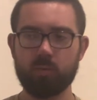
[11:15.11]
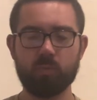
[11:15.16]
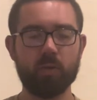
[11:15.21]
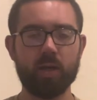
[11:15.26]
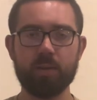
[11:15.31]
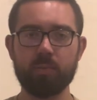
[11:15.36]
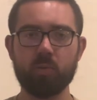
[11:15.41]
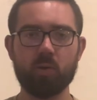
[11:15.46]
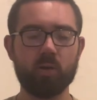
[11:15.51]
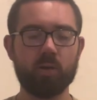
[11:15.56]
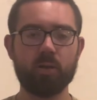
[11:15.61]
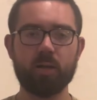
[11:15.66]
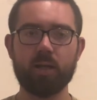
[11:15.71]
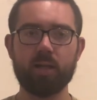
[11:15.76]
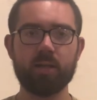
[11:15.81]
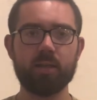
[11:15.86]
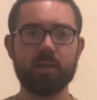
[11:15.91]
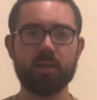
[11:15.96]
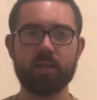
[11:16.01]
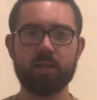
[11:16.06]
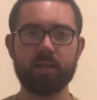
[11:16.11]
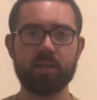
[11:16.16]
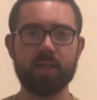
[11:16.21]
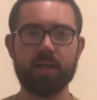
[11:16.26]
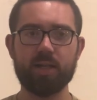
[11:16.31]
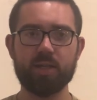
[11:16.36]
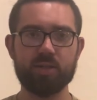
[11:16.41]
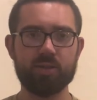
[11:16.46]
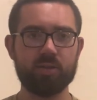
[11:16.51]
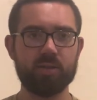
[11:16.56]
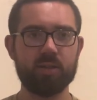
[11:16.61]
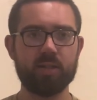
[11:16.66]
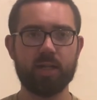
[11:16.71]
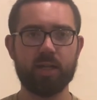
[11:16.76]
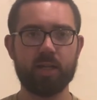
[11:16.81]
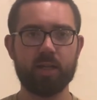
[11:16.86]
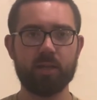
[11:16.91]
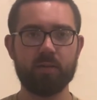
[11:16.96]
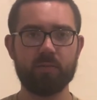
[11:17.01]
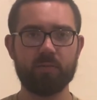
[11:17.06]
way more credit than he's actually
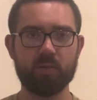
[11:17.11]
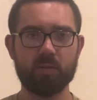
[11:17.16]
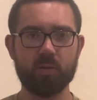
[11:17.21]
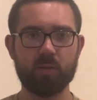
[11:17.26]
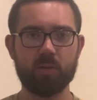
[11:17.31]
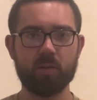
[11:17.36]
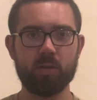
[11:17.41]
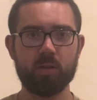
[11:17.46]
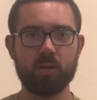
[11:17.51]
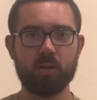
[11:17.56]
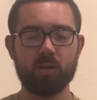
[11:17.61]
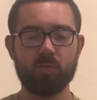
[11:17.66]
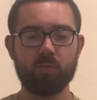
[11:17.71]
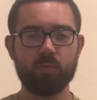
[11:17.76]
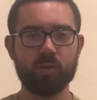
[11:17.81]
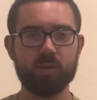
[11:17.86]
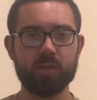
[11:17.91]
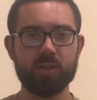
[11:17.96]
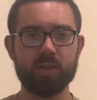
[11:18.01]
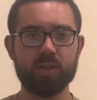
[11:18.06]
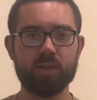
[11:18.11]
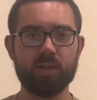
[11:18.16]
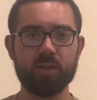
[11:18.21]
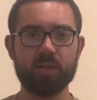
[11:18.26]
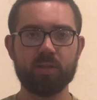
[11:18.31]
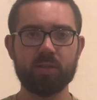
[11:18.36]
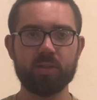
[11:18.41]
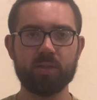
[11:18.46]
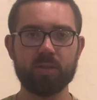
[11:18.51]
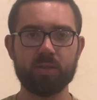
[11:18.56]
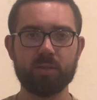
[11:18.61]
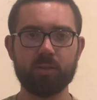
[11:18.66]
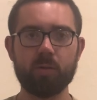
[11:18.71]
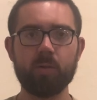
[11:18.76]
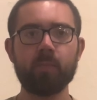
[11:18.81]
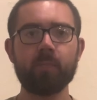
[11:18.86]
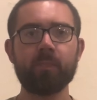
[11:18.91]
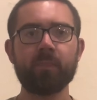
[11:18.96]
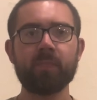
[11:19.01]
getting for what he's done too.